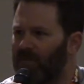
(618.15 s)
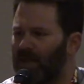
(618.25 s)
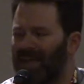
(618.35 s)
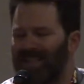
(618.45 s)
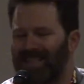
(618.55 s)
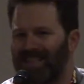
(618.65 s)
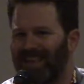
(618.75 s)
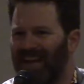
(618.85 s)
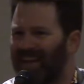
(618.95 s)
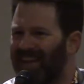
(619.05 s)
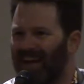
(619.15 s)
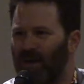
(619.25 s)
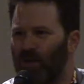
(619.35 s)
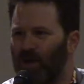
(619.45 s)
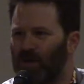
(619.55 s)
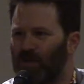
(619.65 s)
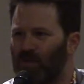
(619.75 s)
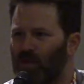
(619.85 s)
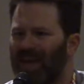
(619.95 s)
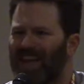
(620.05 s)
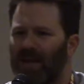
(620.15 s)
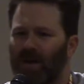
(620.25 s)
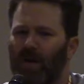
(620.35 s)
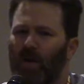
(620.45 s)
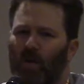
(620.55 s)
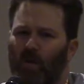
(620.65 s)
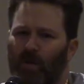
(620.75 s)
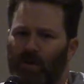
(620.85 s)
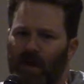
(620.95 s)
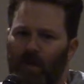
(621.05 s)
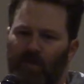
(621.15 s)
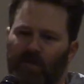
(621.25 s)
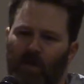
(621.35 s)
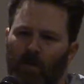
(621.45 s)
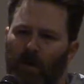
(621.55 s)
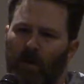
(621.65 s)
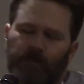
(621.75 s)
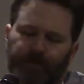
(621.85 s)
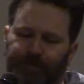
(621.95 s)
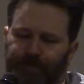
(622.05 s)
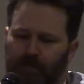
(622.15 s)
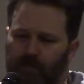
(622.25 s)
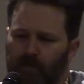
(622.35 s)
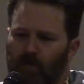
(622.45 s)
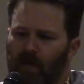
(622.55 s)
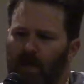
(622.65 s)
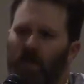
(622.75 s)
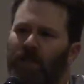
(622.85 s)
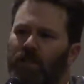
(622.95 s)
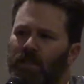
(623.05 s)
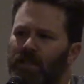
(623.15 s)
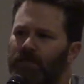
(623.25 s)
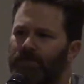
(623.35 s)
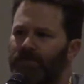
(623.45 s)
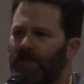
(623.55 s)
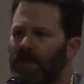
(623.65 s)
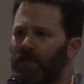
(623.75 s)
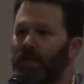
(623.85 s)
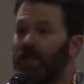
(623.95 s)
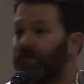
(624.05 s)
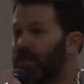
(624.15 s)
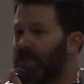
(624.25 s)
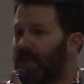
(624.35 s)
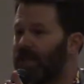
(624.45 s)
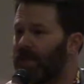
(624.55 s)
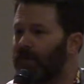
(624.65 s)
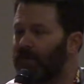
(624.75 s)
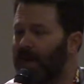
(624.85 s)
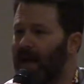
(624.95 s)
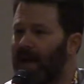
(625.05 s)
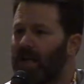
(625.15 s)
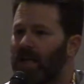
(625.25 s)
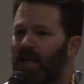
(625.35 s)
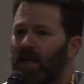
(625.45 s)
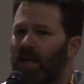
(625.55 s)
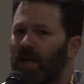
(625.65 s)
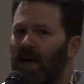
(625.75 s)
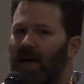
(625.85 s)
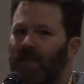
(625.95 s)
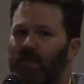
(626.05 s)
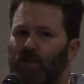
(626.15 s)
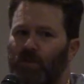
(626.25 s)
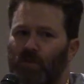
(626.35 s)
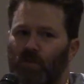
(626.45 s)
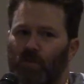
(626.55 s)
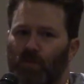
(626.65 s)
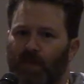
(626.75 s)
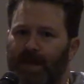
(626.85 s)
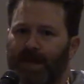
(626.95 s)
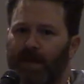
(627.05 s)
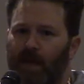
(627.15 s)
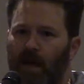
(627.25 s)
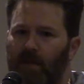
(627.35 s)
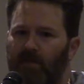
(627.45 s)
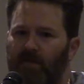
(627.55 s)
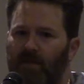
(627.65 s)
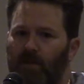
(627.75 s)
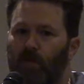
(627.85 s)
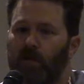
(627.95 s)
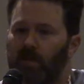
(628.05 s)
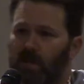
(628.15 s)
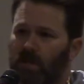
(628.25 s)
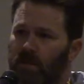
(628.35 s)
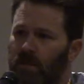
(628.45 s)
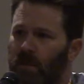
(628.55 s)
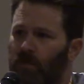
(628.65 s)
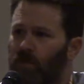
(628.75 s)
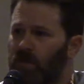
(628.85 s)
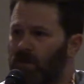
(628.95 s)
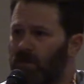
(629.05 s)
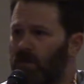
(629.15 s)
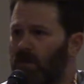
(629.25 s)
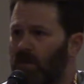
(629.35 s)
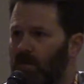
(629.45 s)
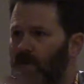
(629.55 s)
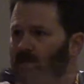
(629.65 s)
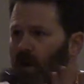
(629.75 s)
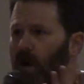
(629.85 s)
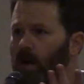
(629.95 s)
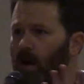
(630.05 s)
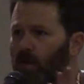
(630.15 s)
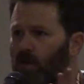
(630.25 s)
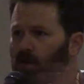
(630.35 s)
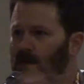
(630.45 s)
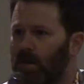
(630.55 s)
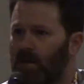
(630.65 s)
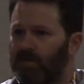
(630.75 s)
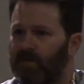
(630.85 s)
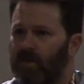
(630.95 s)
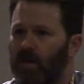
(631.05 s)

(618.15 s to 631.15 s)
I'm like, it's not that questionable. I get where they're coming from, but so I took a I took a different stage name for that. I do read a lot of uh, books, uh, books on uh, like for Audible and stuff.